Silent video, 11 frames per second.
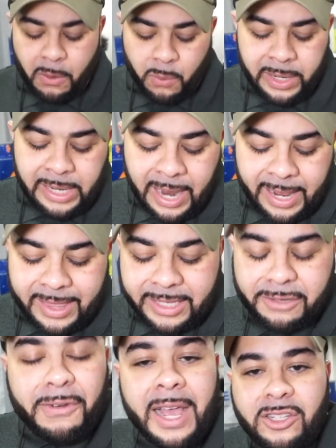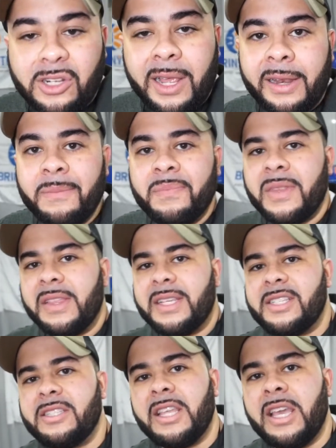I really like this flashlight. This
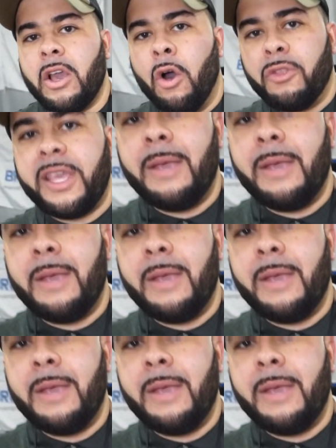is the Oath